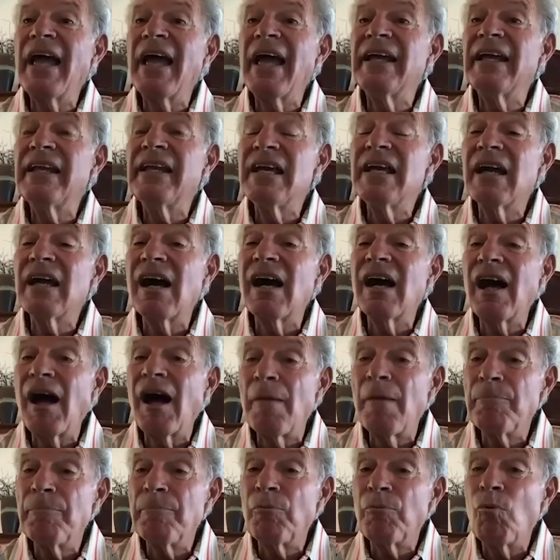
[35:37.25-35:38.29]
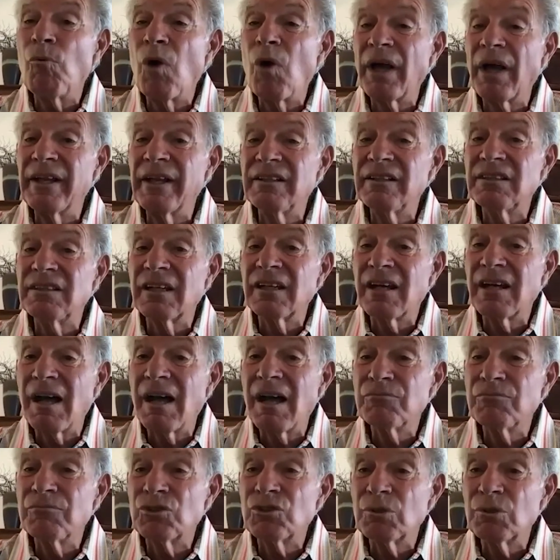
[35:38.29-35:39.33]
lining up wanting to come
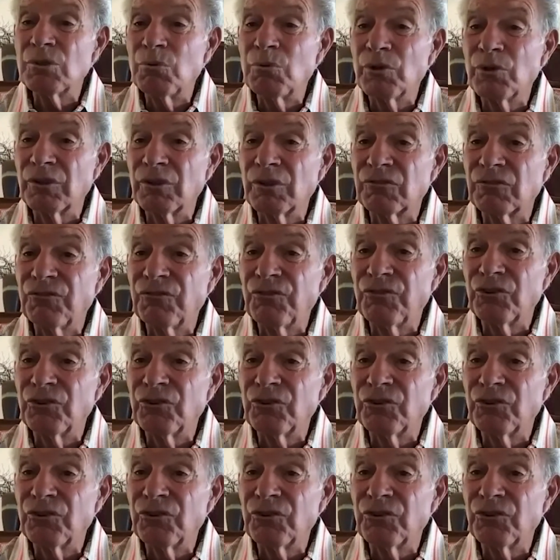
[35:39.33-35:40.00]
to work for you.